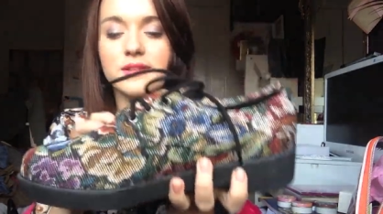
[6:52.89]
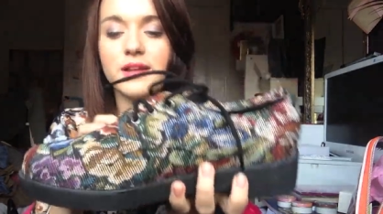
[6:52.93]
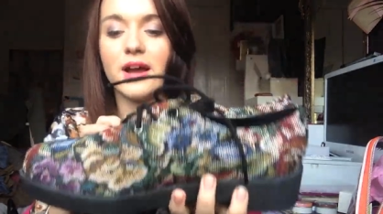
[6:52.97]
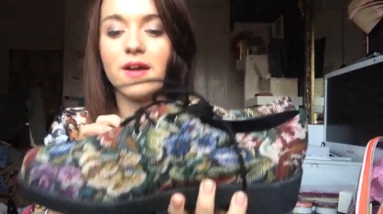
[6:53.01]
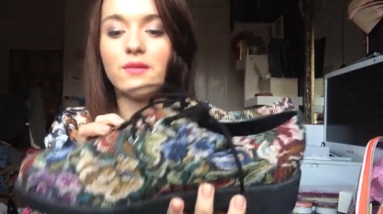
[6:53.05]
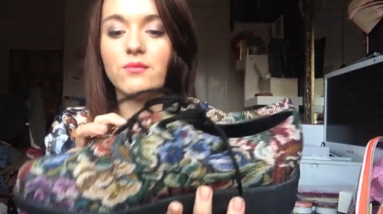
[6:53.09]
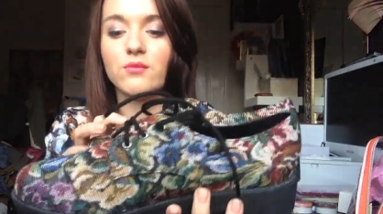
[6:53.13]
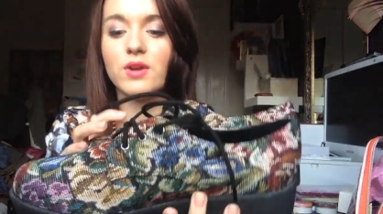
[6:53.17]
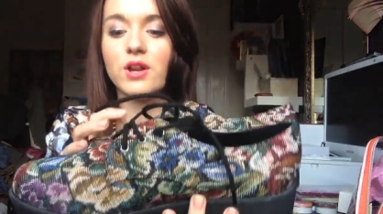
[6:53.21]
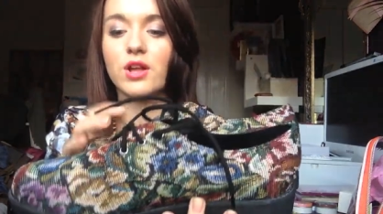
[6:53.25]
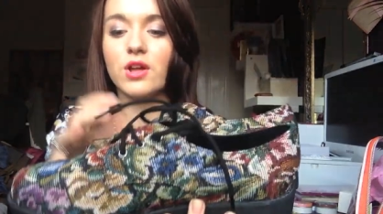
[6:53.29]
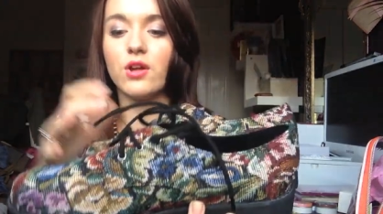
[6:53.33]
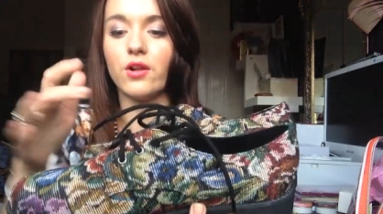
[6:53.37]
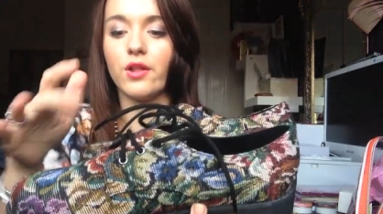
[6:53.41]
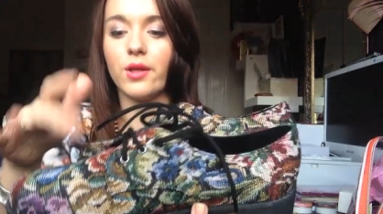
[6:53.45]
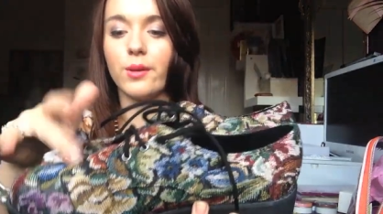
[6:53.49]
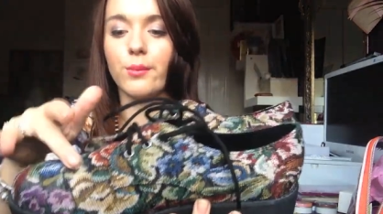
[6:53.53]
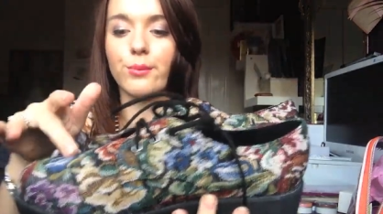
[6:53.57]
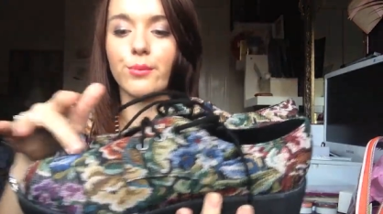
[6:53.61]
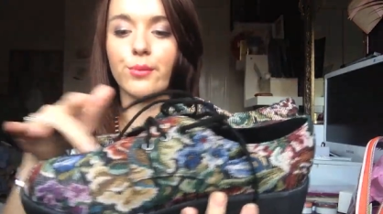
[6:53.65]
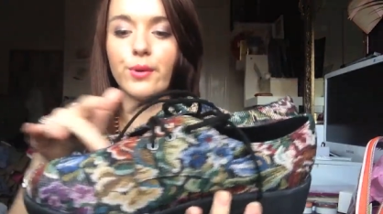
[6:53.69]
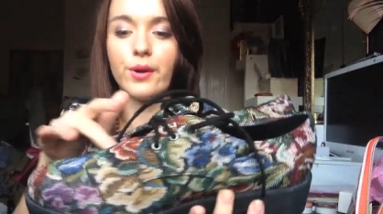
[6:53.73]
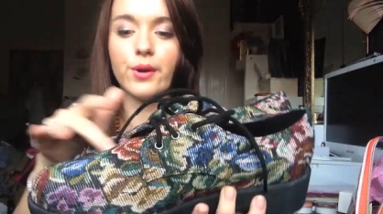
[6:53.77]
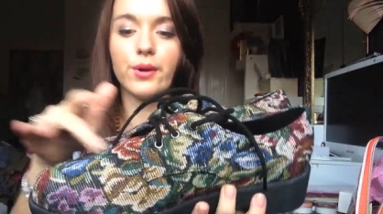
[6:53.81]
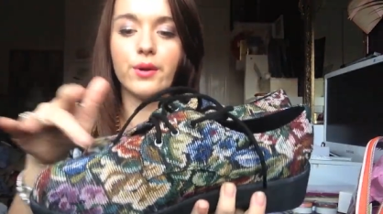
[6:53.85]
They haven't really got
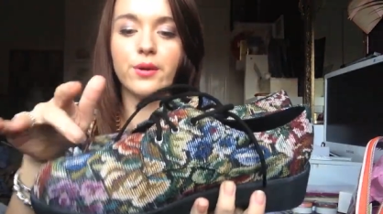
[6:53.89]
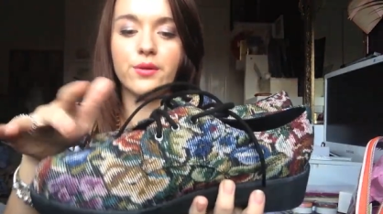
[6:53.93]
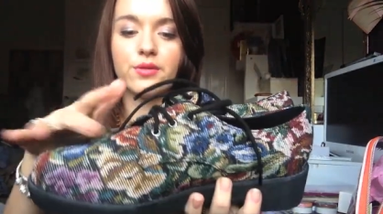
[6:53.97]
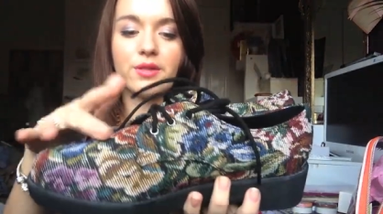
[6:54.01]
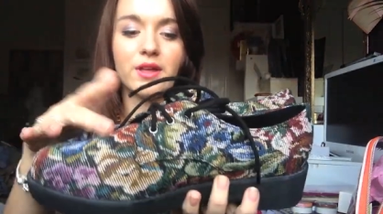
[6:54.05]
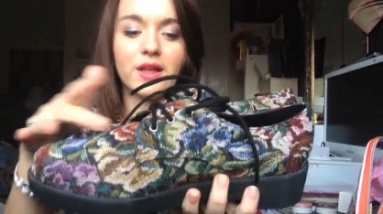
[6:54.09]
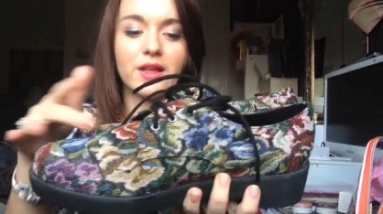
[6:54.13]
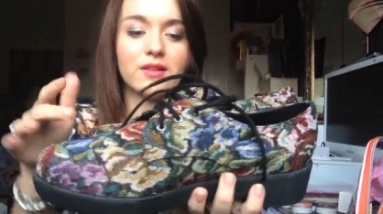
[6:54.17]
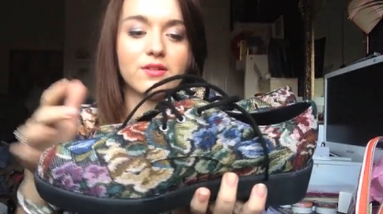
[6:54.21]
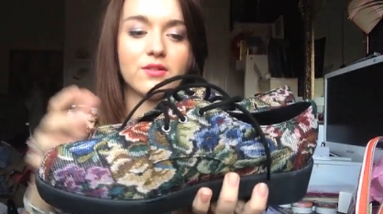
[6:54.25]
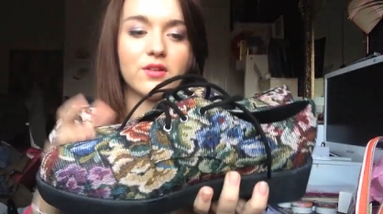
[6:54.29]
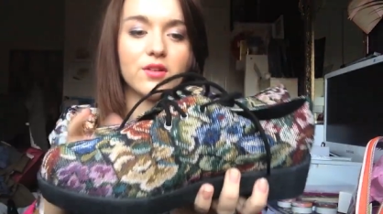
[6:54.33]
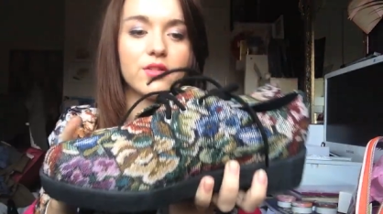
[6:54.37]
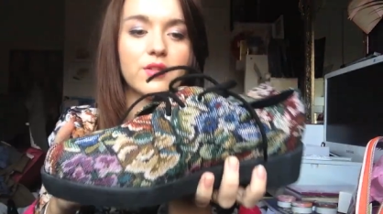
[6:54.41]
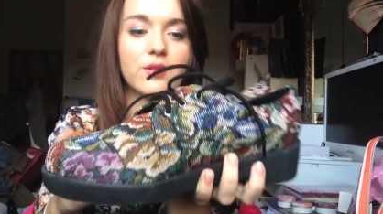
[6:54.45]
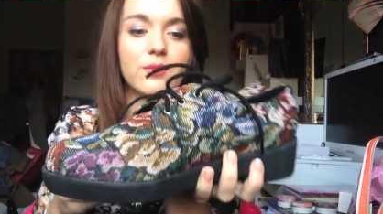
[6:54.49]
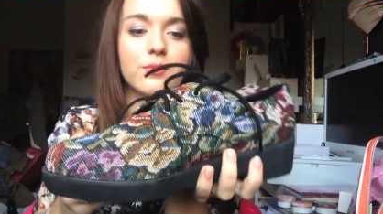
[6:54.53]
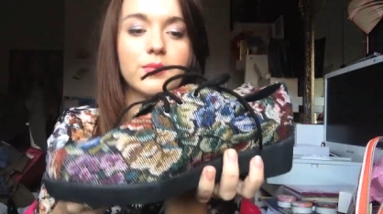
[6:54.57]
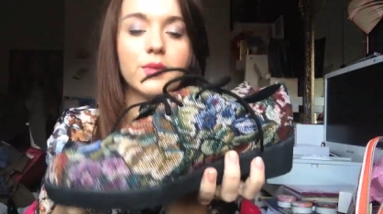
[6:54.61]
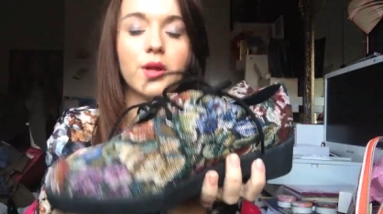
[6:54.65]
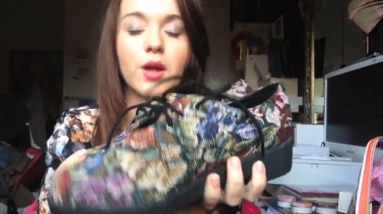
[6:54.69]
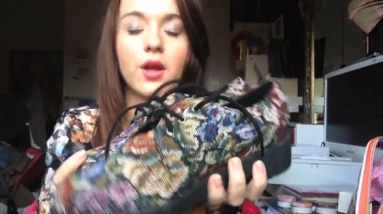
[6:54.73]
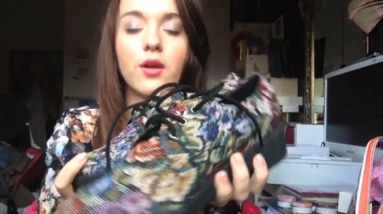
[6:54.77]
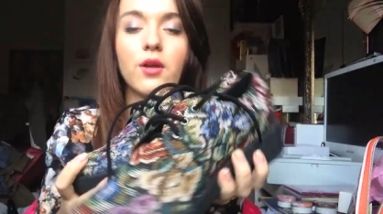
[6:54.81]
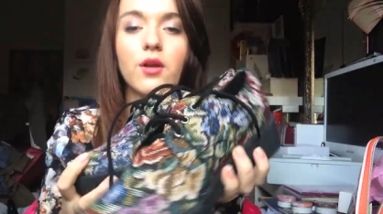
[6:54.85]
like brogue things on them
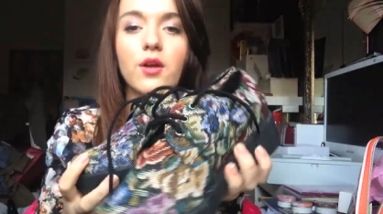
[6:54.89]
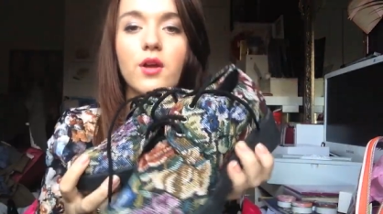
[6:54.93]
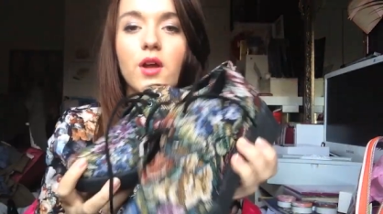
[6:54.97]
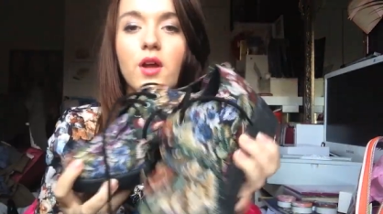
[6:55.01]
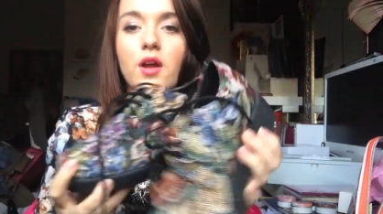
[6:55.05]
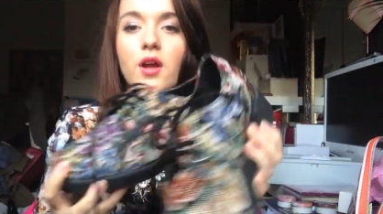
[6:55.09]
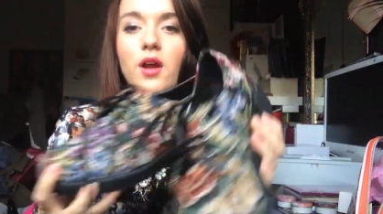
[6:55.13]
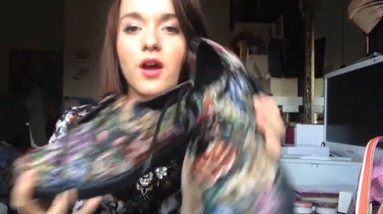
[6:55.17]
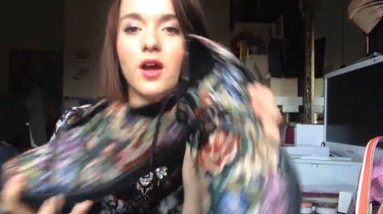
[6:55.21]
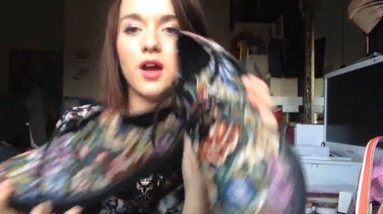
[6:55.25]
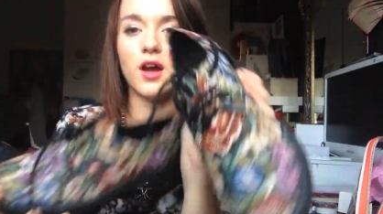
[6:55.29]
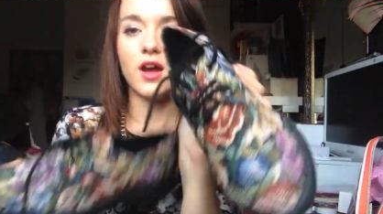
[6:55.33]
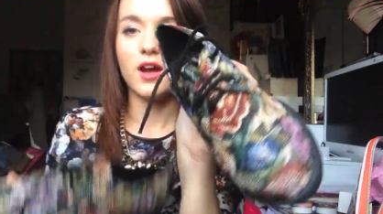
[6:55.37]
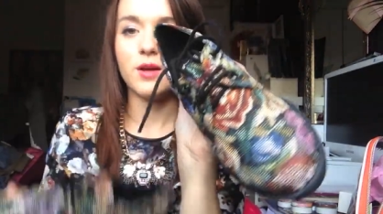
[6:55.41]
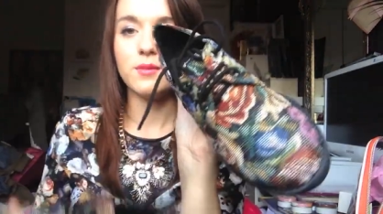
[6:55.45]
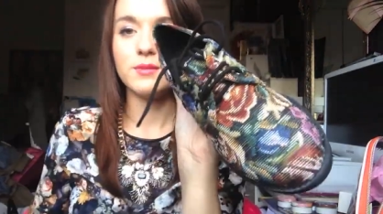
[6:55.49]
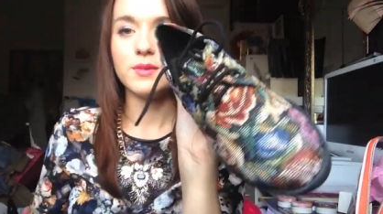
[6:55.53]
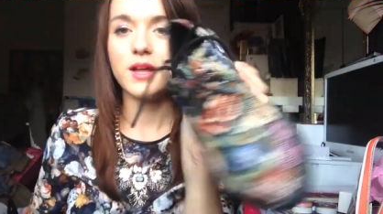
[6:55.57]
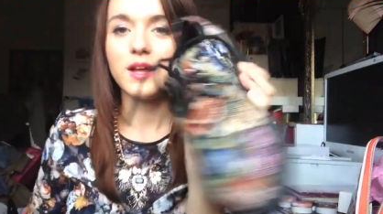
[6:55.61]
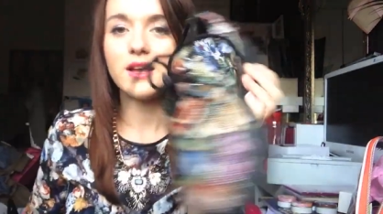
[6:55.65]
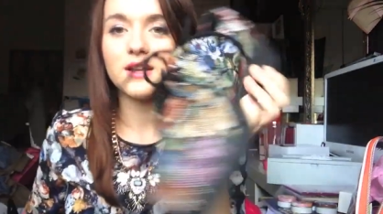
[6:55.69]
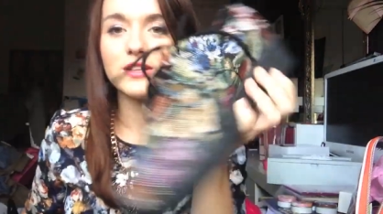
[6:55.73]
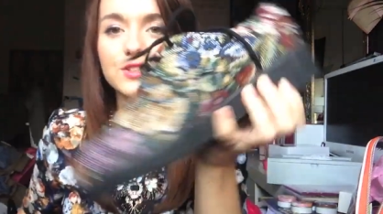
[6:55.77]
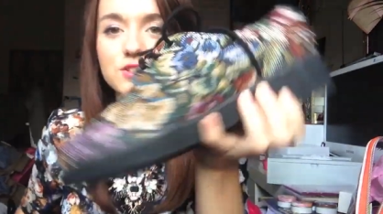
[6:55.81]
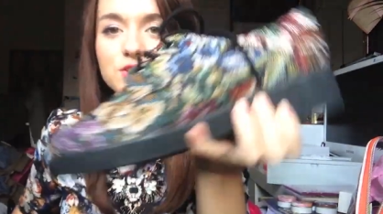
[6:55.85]
though. Um,
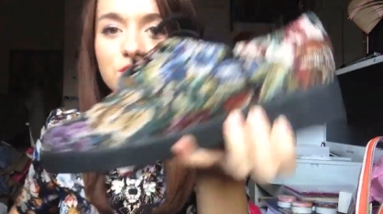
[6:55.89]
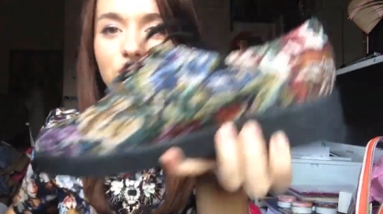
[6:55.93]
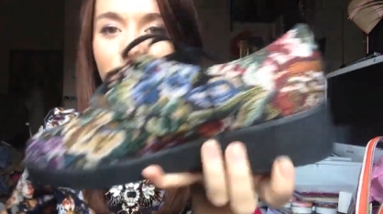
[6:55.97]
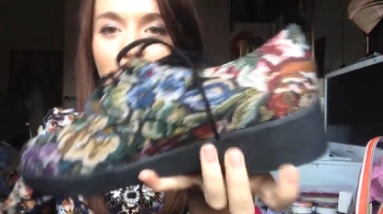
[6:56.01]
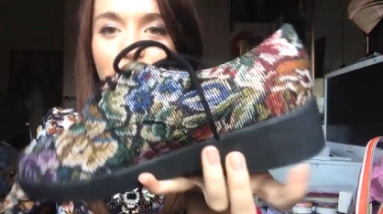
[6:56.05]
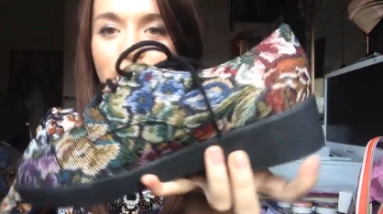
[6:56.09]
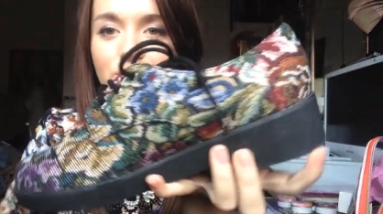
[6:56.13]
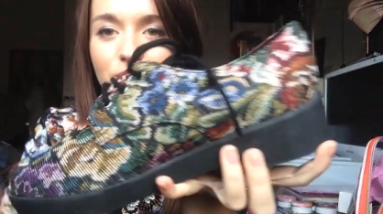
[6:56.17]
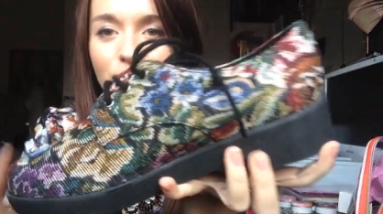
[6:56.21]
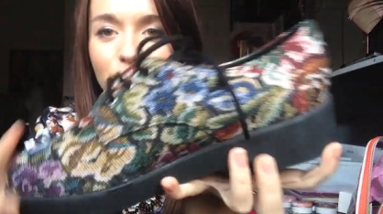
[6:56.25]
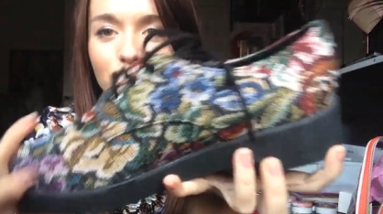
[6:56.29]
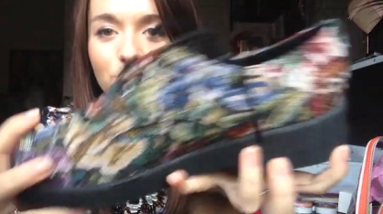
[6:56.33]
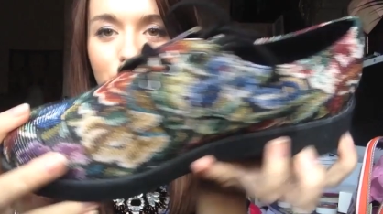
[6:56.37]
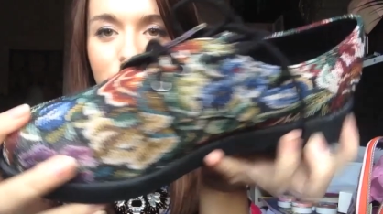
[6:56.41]
then it's so, so